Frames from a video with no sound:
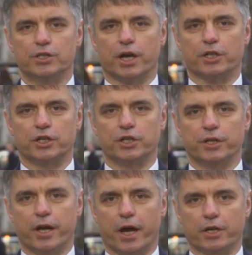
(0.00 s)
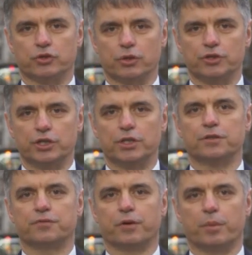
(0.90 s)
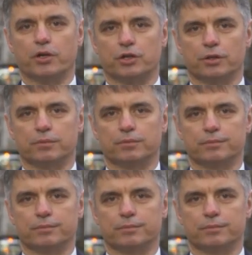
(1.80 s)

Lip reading: is actually the actual needed information.